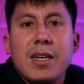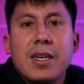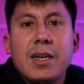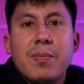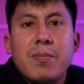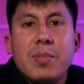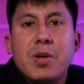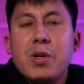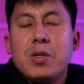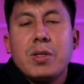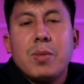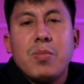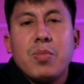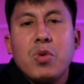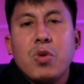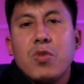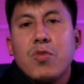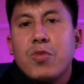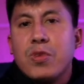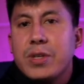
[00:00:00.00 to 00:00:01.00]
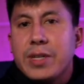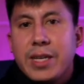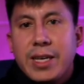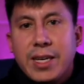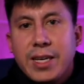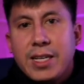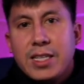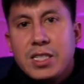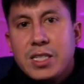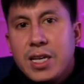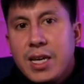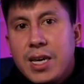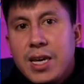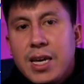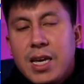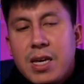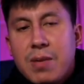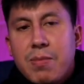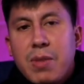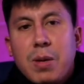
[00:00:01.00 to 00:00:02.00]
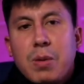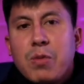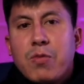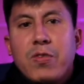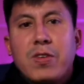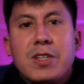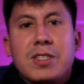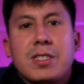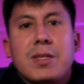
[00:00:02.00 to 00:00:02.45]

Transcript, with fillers: build a pool for the kids, maybe finish